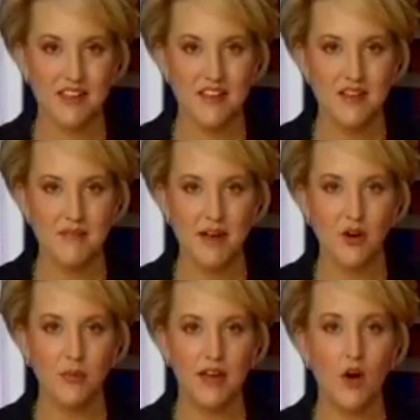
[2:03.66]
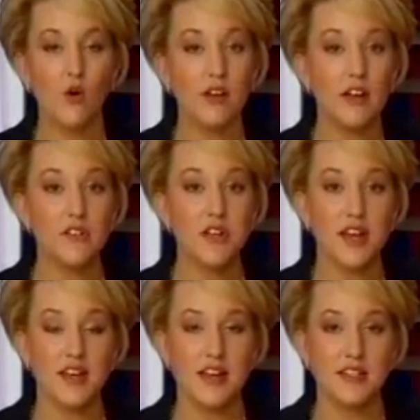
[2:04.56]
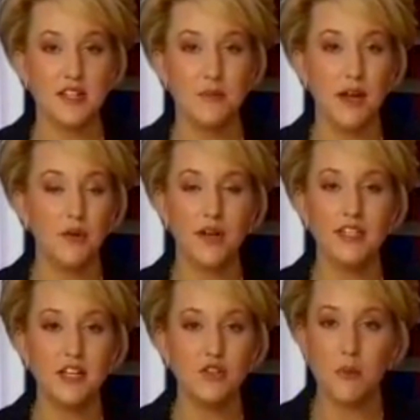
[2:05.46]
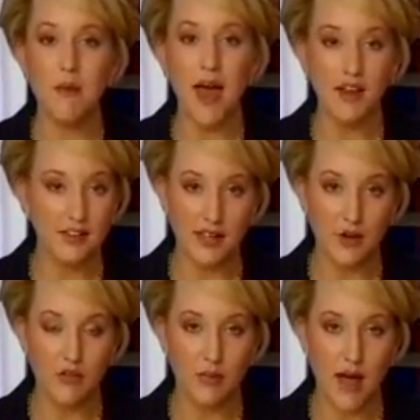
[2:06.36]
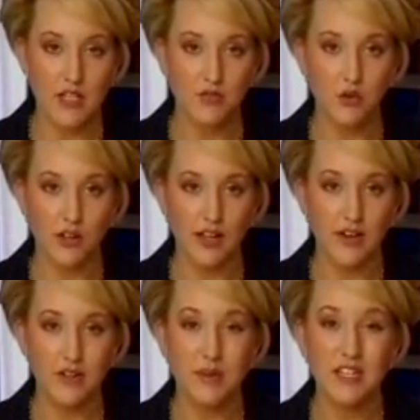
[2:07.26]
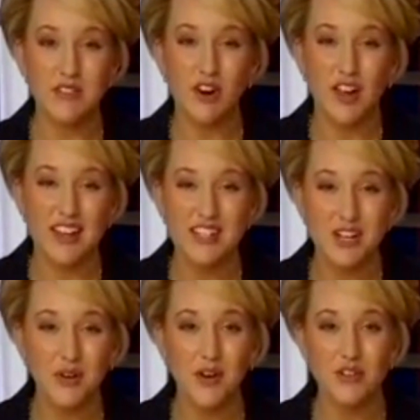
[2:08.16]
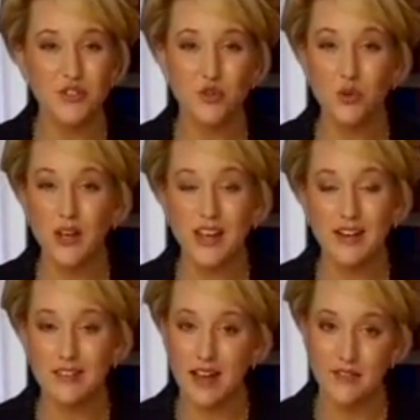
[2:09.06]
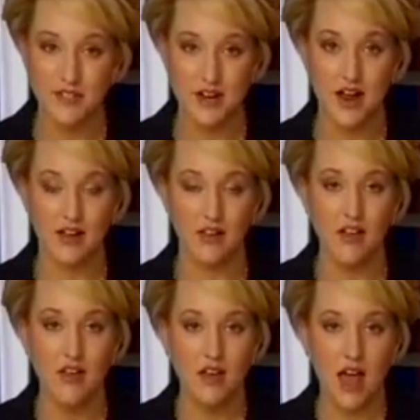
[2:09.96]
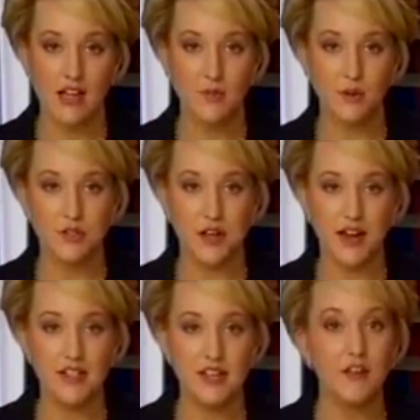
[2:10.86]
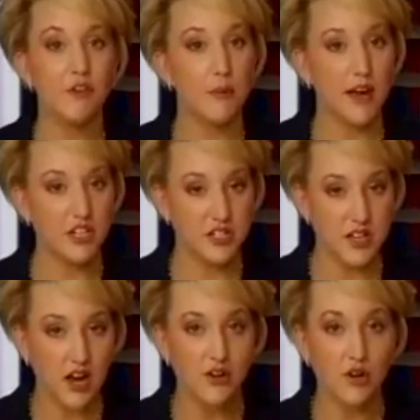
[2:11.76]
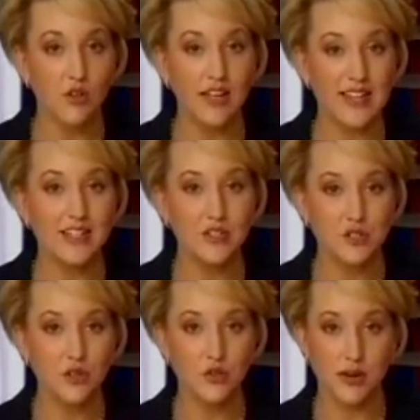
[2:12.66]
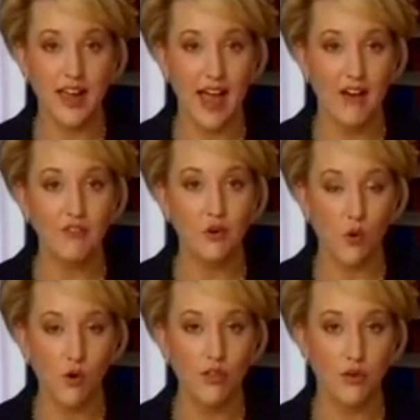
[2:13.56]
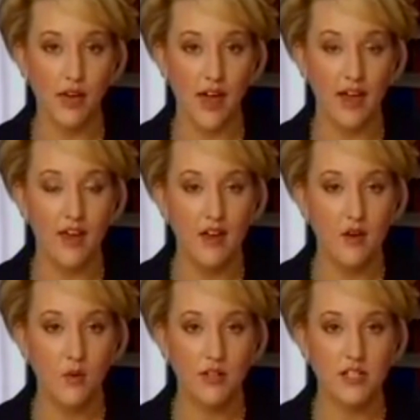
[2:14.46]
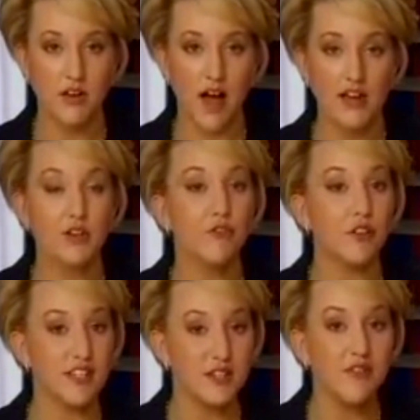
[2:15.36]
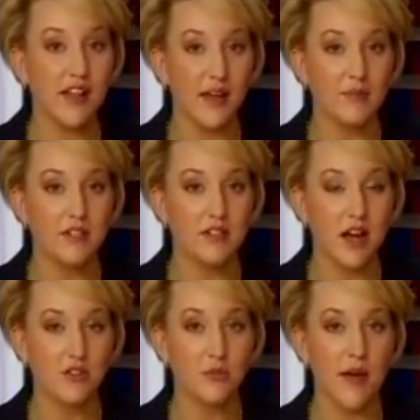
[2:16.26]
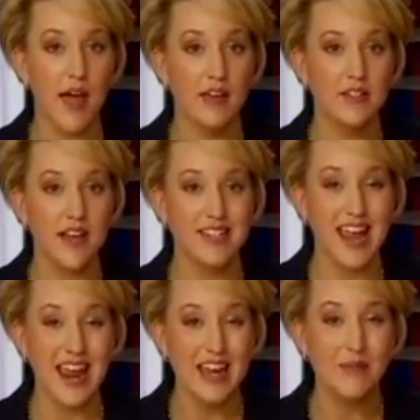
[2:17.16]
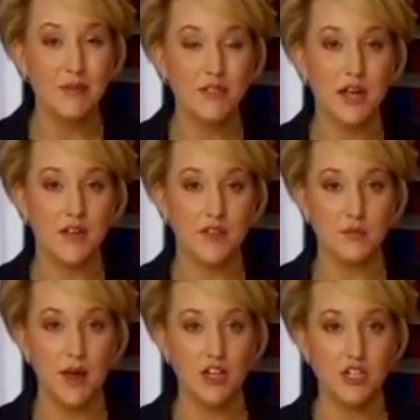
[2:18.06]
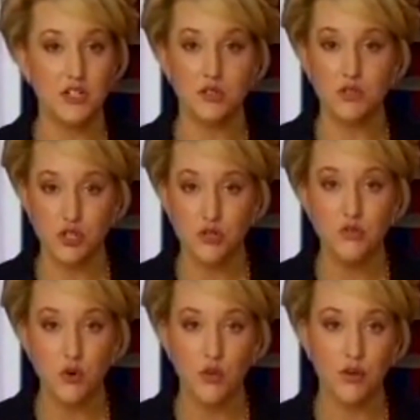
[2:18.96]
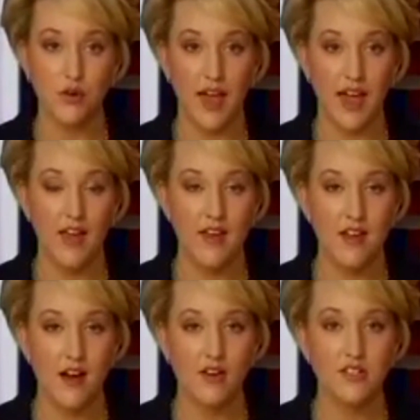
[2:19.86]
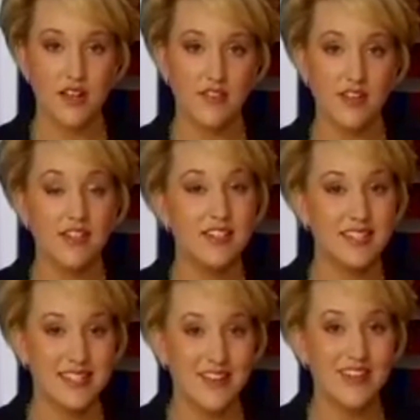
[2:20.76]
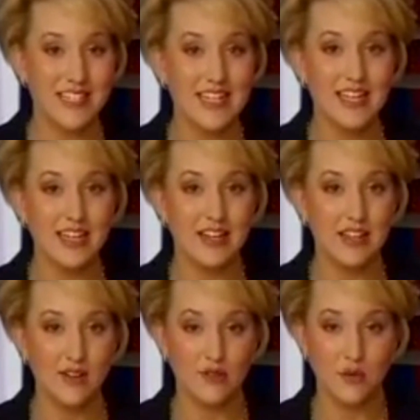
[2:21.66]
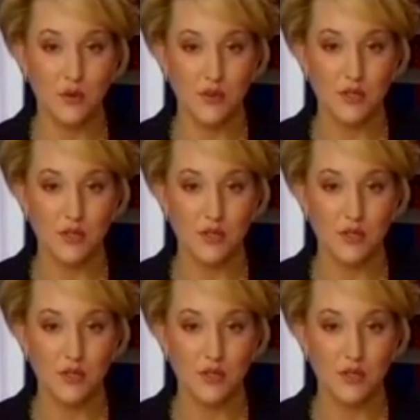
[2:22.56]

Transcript: Myopia or nearsightedness has been increasing dramatically over the past 40 years because of our interior screen lifestyle. Experts say it's safe for patients to undergo LASIK surgery after ortho-K once their eyes are fully developed. Dr. Pang says 80% of his patients who choose ortho-K are 7 to 17 years old.